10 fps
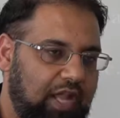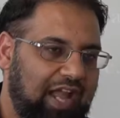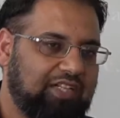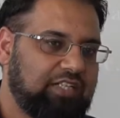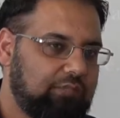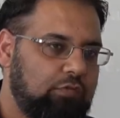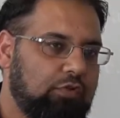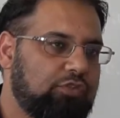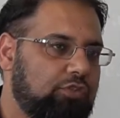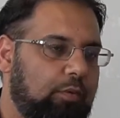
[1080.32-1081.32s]
active
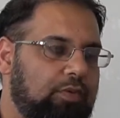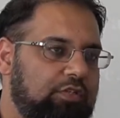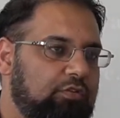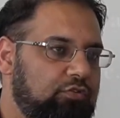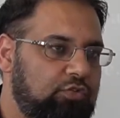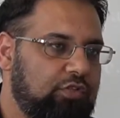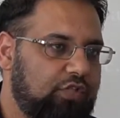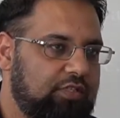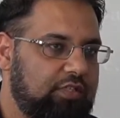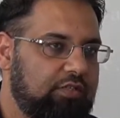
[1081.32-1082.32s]
non-stop until
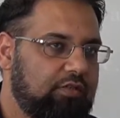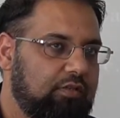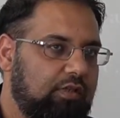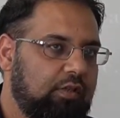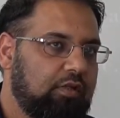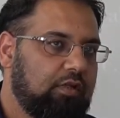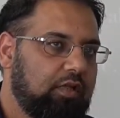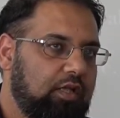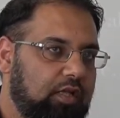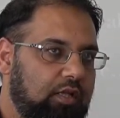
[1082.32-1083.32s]

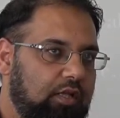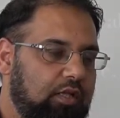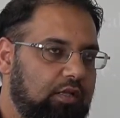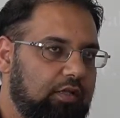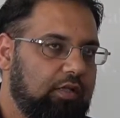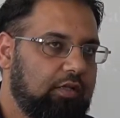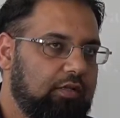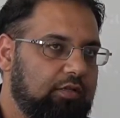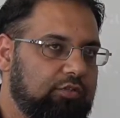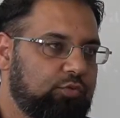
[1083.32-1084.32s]

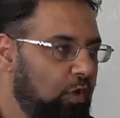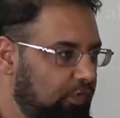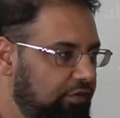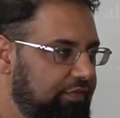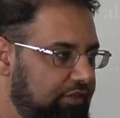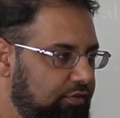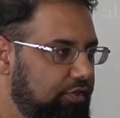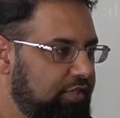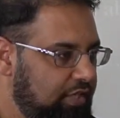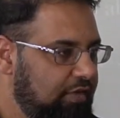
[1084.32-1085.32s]
2012, I think.
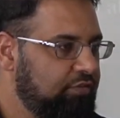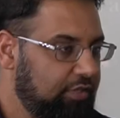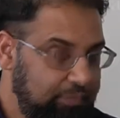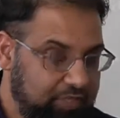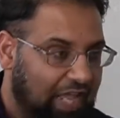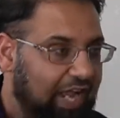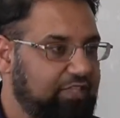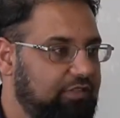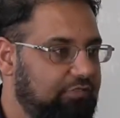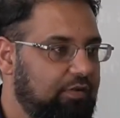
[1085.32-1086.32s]
2011, he's been
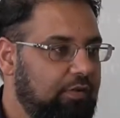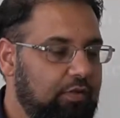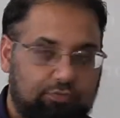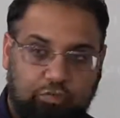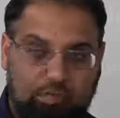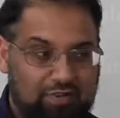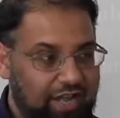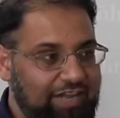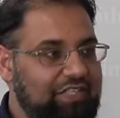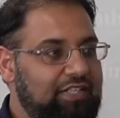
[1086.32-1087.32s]
active. So from
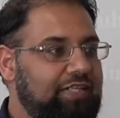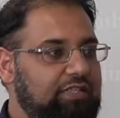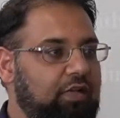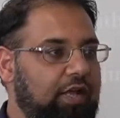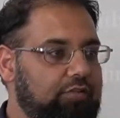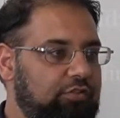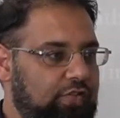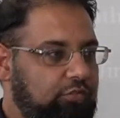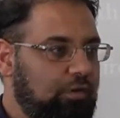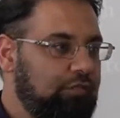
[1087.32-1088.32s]
1989 to
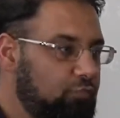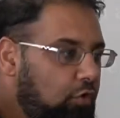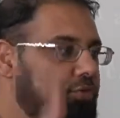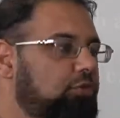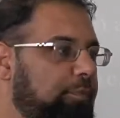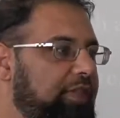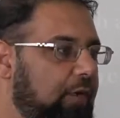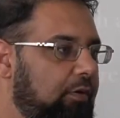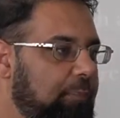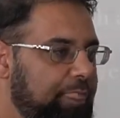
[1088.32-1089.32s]
2012, non-stop
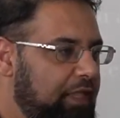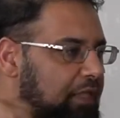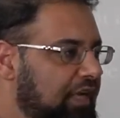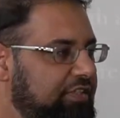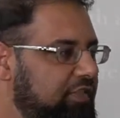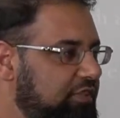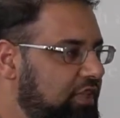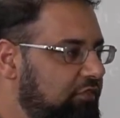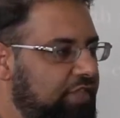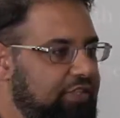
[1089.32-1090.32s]
dawah. Lectures,
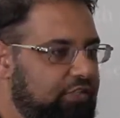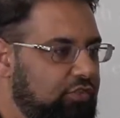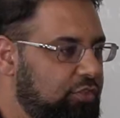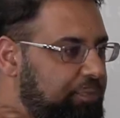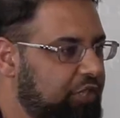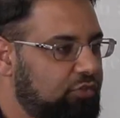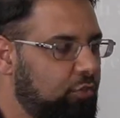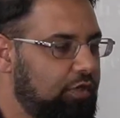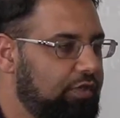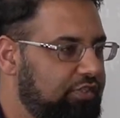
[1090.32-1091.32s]
events, speakers
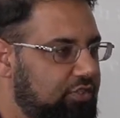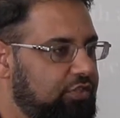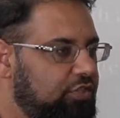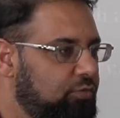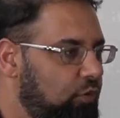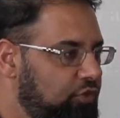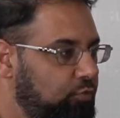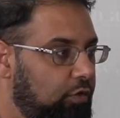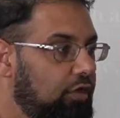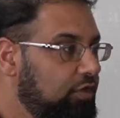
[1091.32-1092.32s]
corner, discussions,
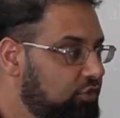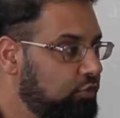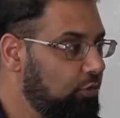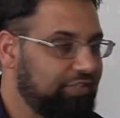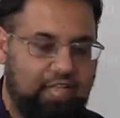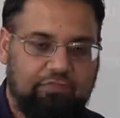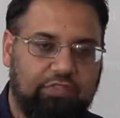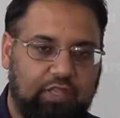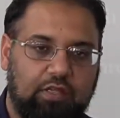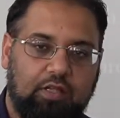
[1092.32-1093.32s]
one-to-one, stalls,
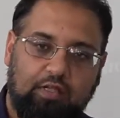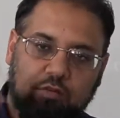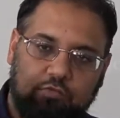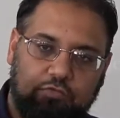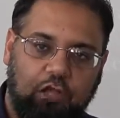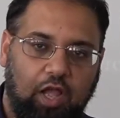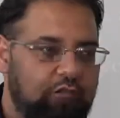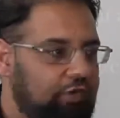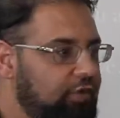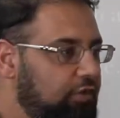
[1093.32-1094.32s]
everything.
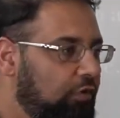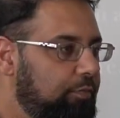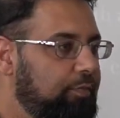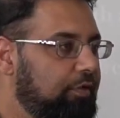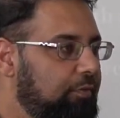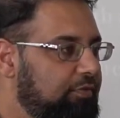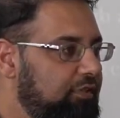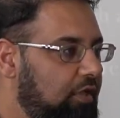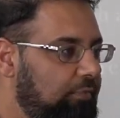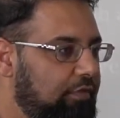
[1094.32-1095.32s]
500 odd people come to
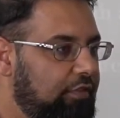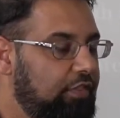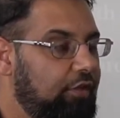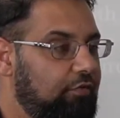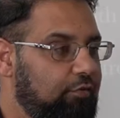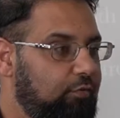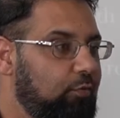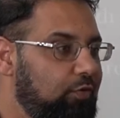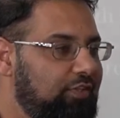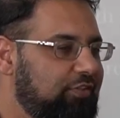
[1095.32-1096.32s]
Islam. Think of the
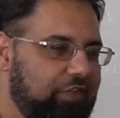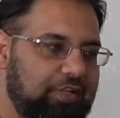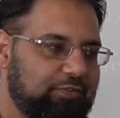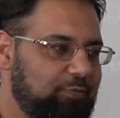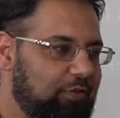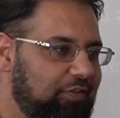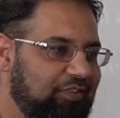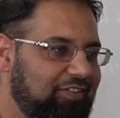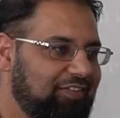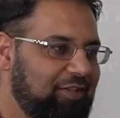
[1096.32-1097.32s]
reward he's going to get, subhanAllah.
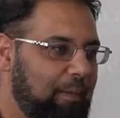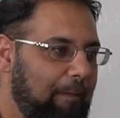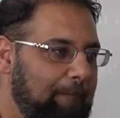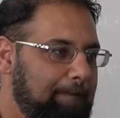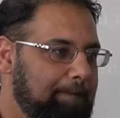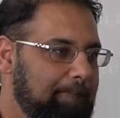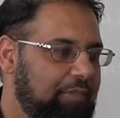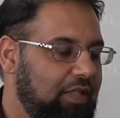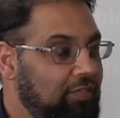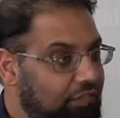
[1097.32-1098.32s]

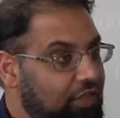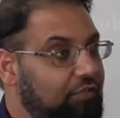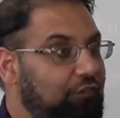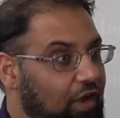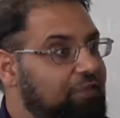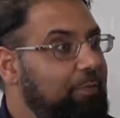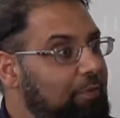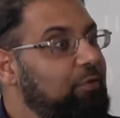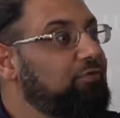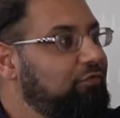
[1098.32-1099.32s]
And then think of 500
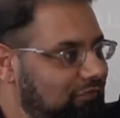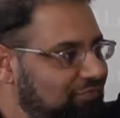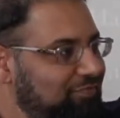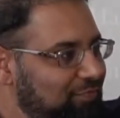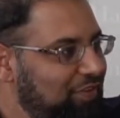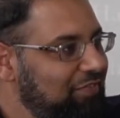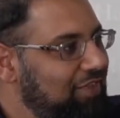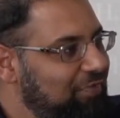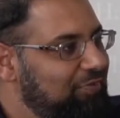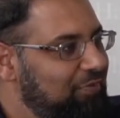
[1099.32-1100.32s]
people who've given
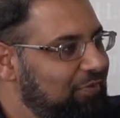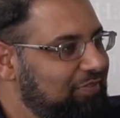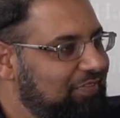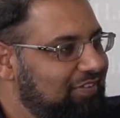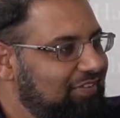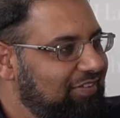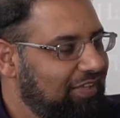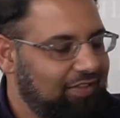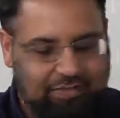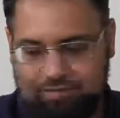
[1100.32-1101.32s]
dawah to someone else.
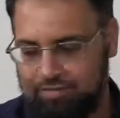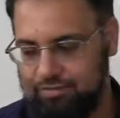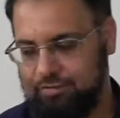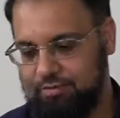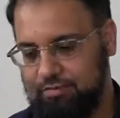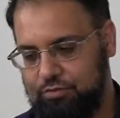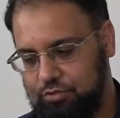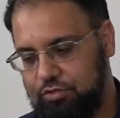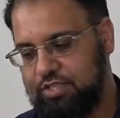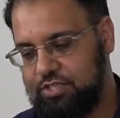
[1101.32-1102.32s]
Yeah?
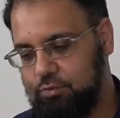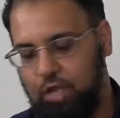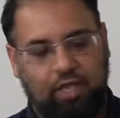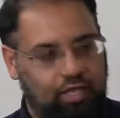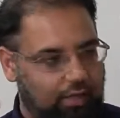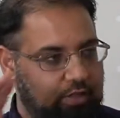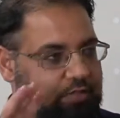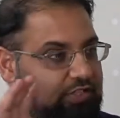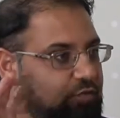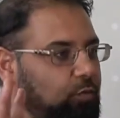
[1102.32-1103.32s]
So this is why
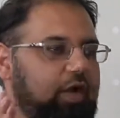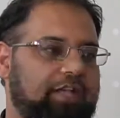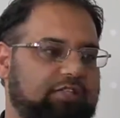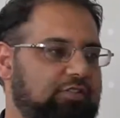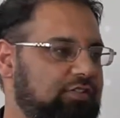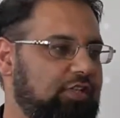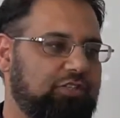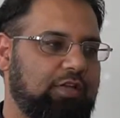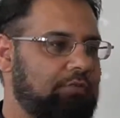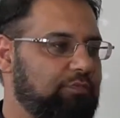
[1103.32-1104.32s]
it's
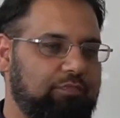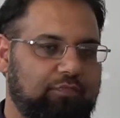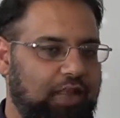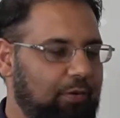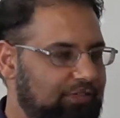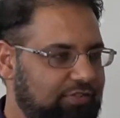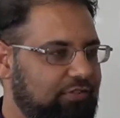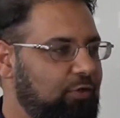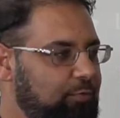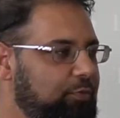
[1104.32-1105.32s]
such a dawah is
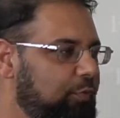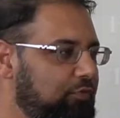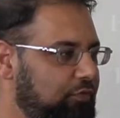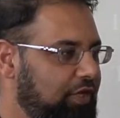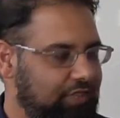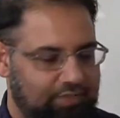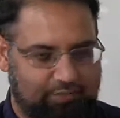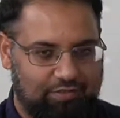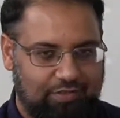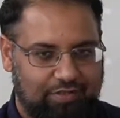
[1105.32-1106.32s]
so beautiful.
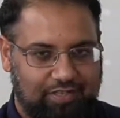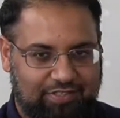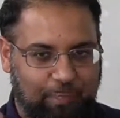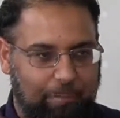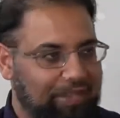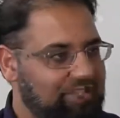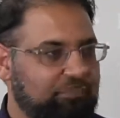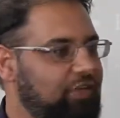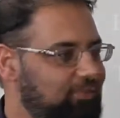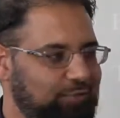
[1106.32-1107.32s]
It's the best
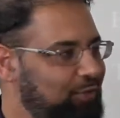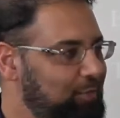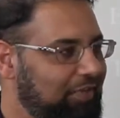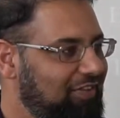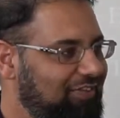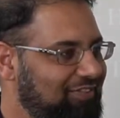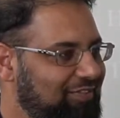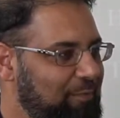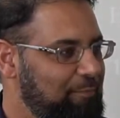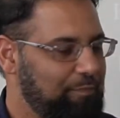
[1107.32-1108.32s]
investment you can make.
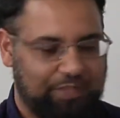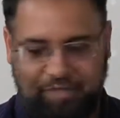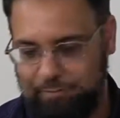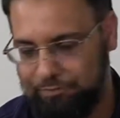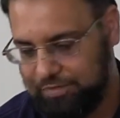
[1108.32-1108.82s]
Yeah?